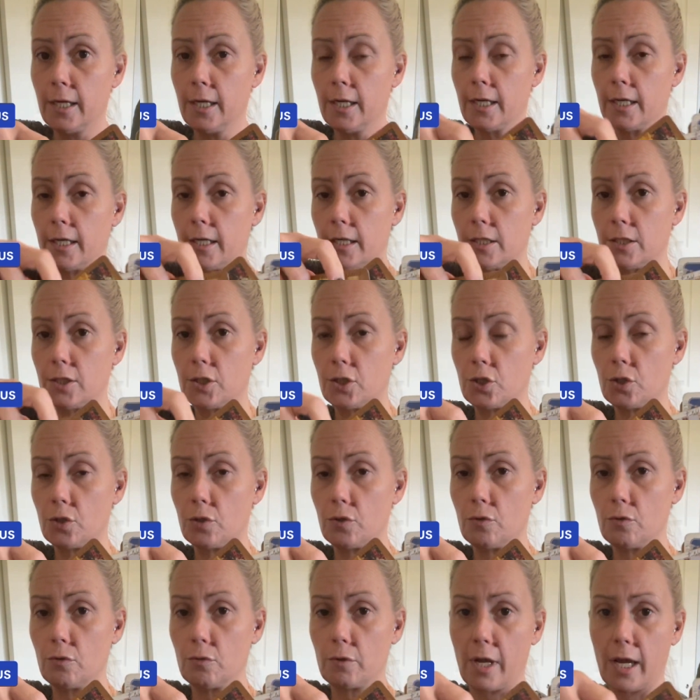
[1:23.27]
is
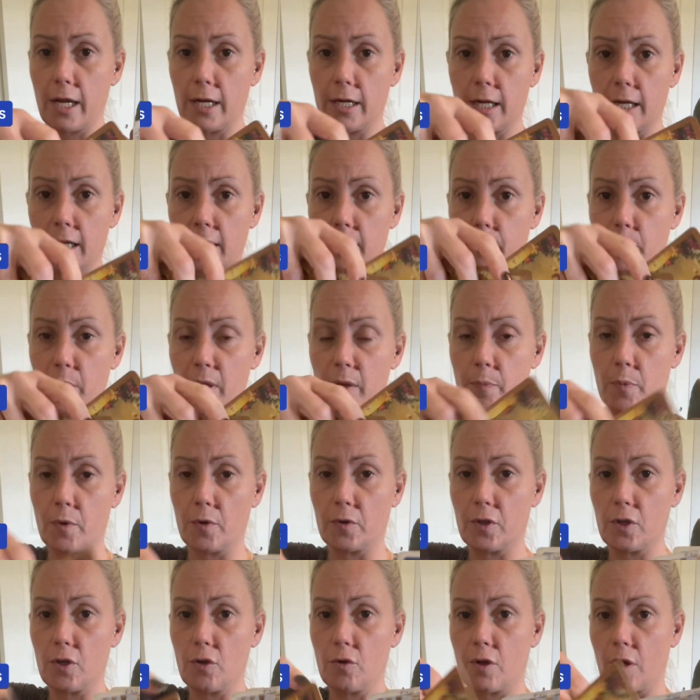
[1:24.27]
to get near the people
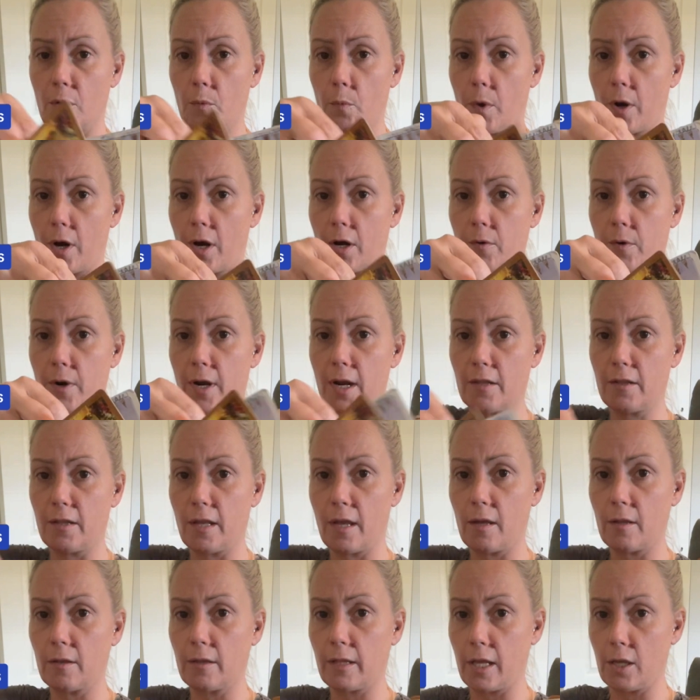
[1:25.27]
that you can work with,
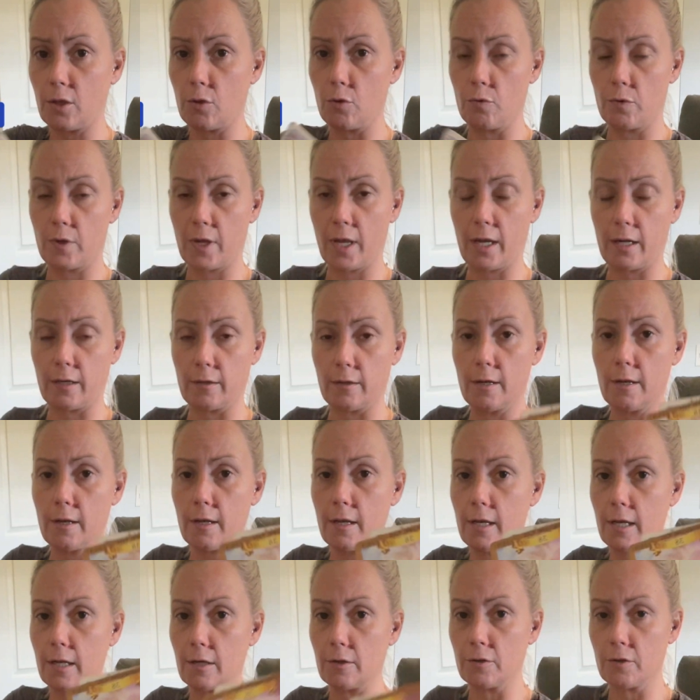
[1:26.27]
that you can
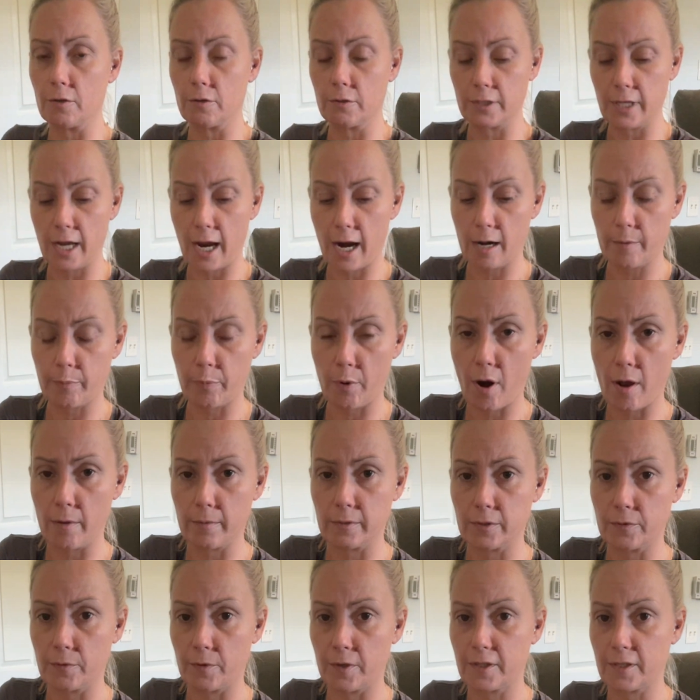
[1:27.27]
heal those heart
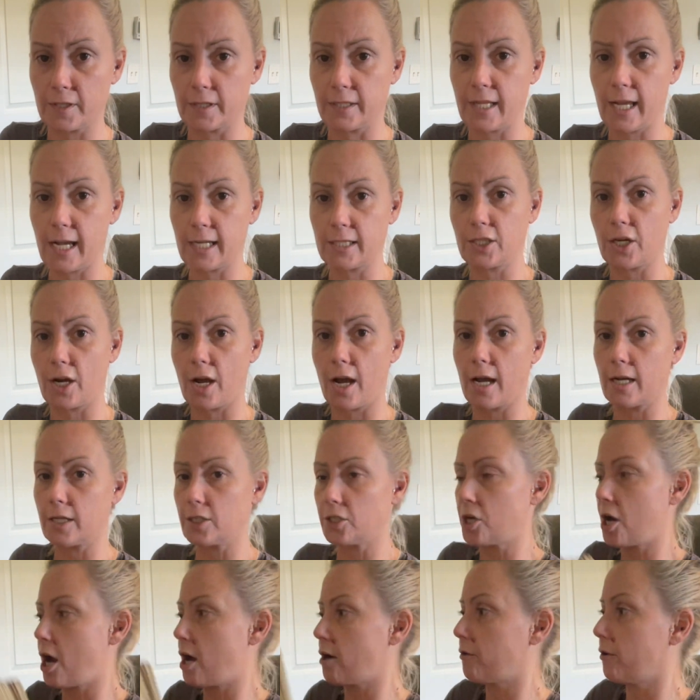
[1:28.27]
problems with, because that's your heart
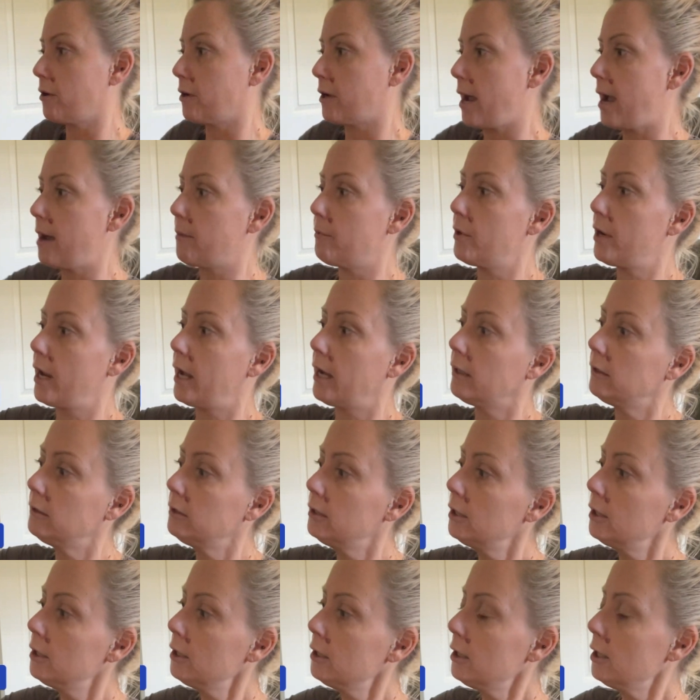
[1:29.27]
chakra, Gabrielle.
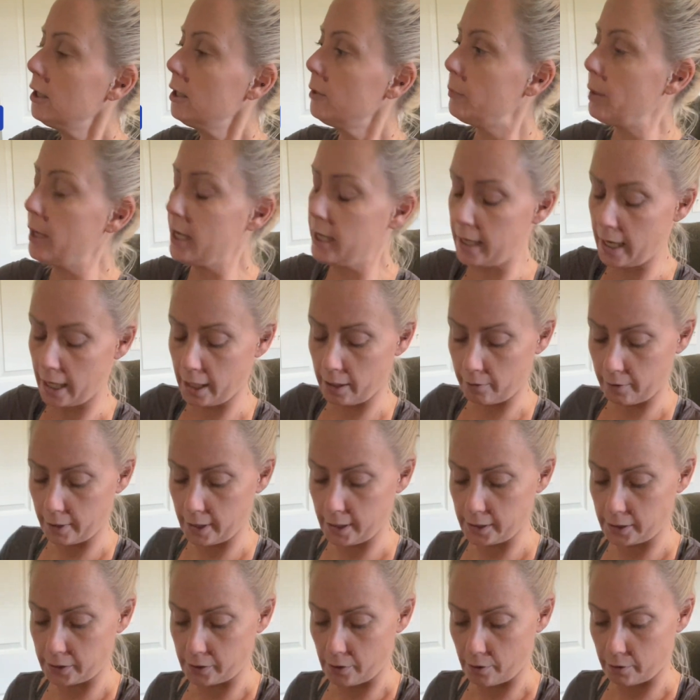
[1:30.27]
Pink and
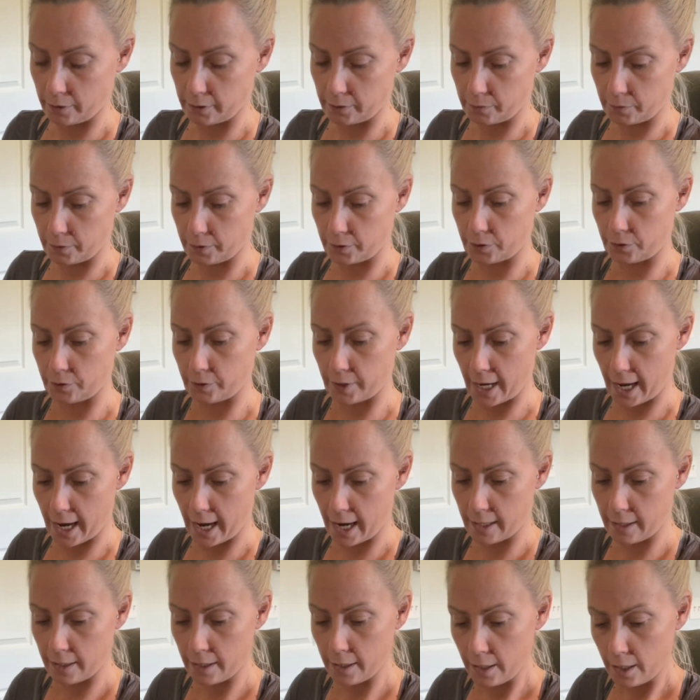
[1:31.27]
green stones will do
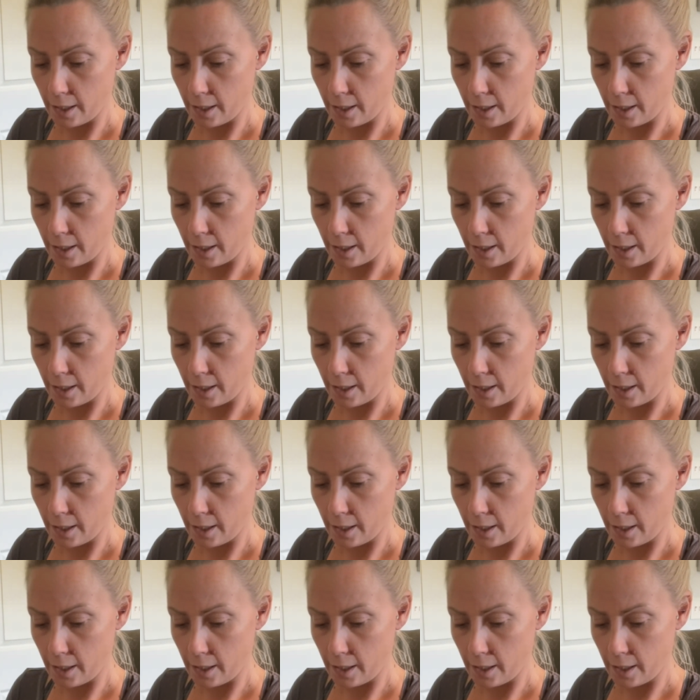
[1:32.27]
that.